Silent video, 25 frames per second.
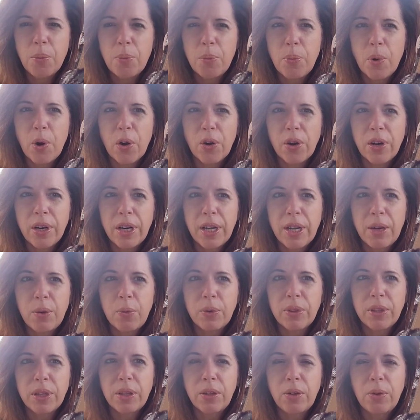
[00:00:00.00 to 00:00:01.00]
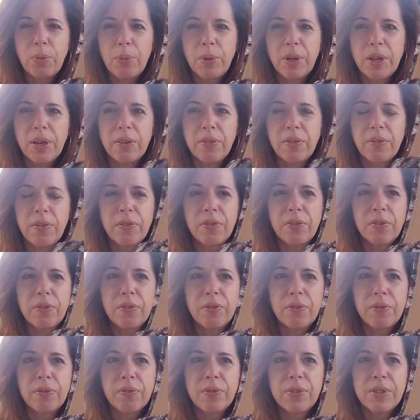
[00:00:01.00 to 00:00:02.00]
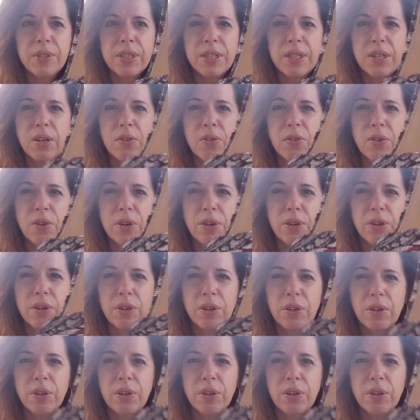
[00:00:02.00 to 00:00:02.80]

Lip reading: Burgundy with a little bit of silver.